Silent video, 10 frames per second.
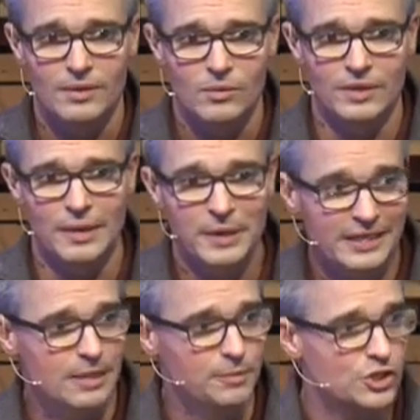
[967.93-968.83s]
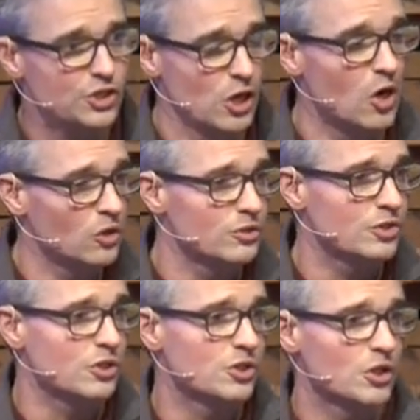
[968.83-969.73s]
When they picked up the
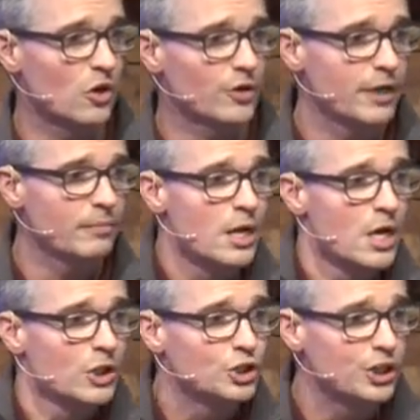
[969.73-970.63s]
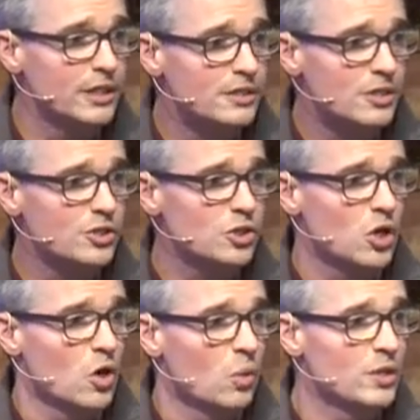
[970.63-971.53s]
stones to stone him, Jesus
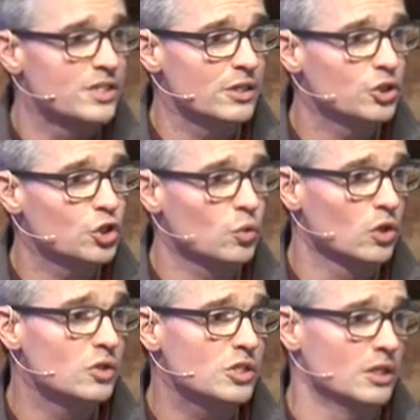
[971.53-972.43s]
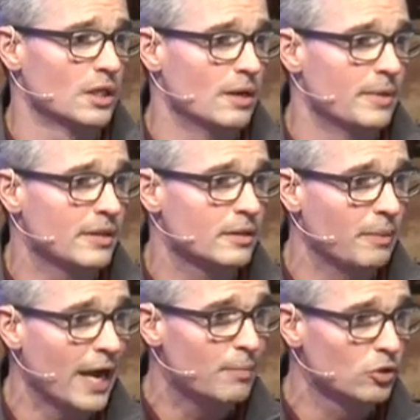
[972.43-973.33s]
was in Jerusalem, and the
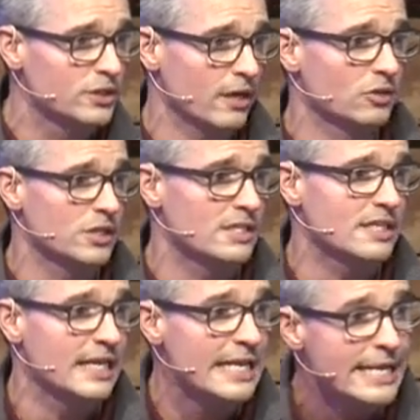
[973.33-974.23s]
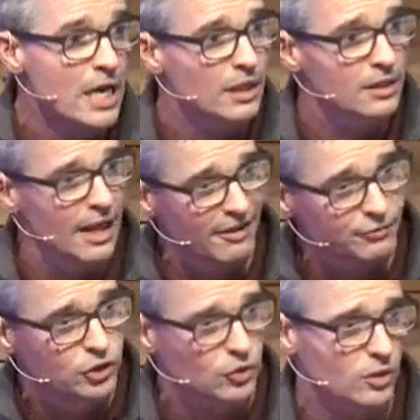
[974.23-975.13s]
Bible tells us that he
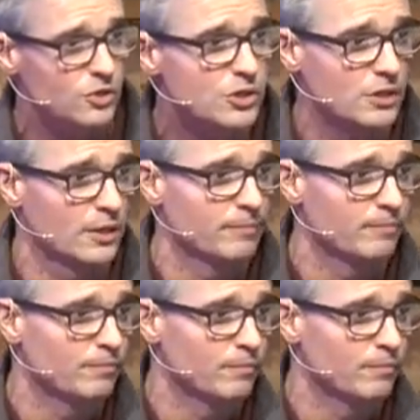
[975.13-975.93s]
left Jerusalem.